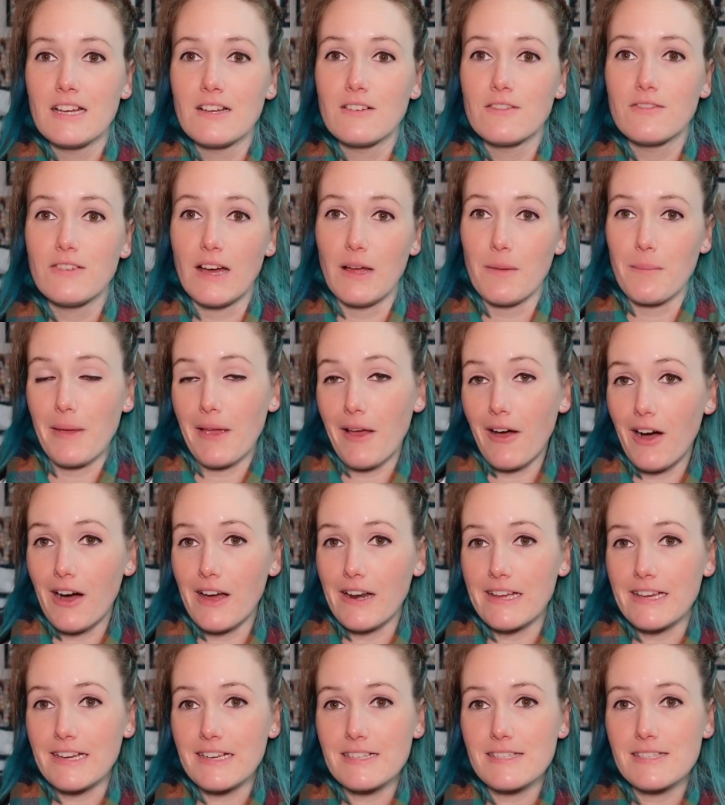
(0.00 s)
found me
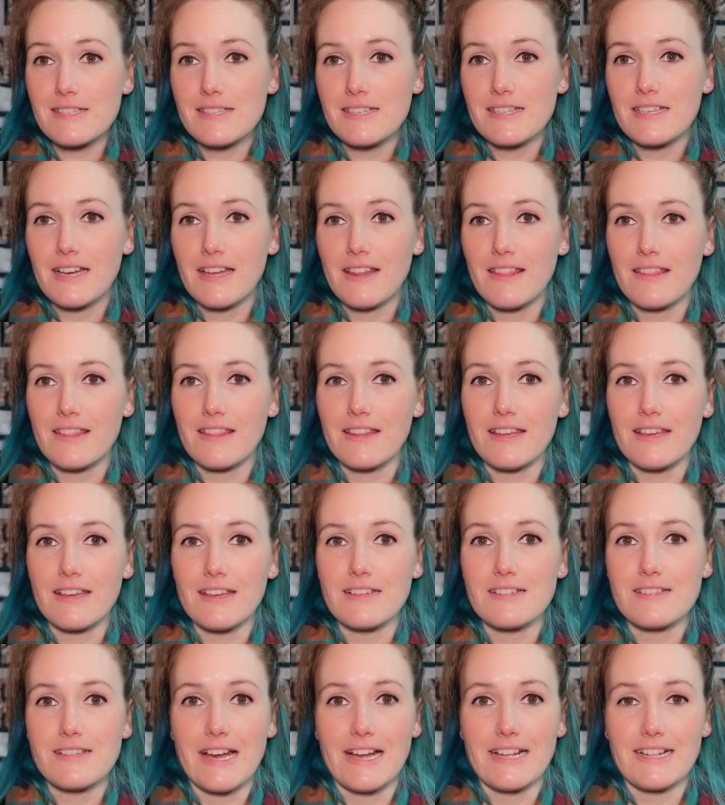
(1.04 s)
Onyx,
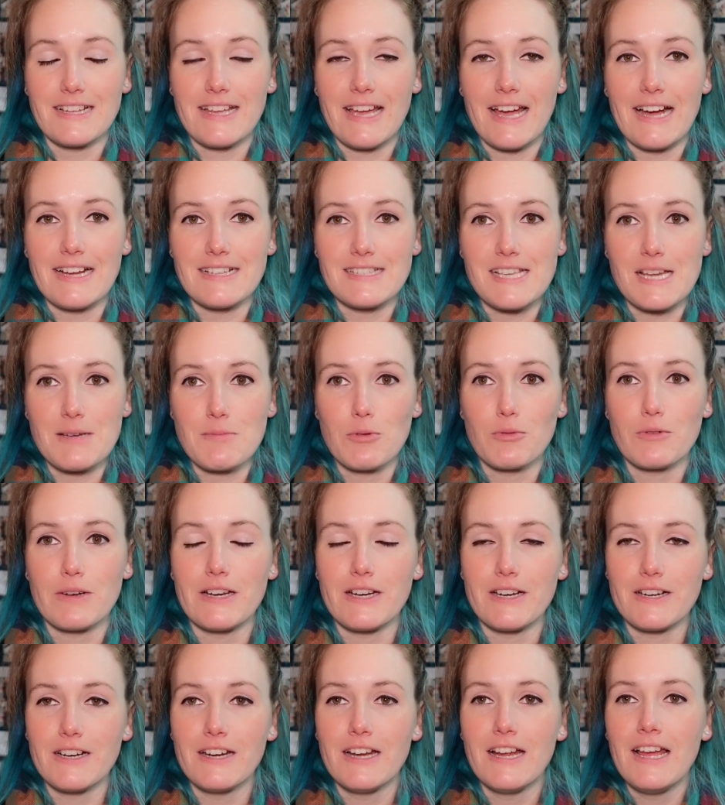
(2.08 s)
that cat table
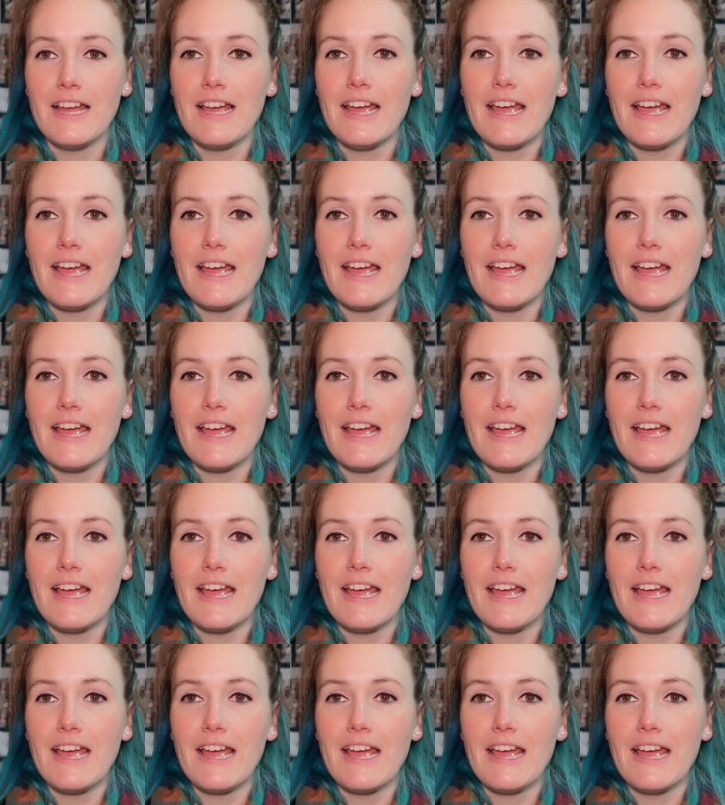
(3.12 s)
runner,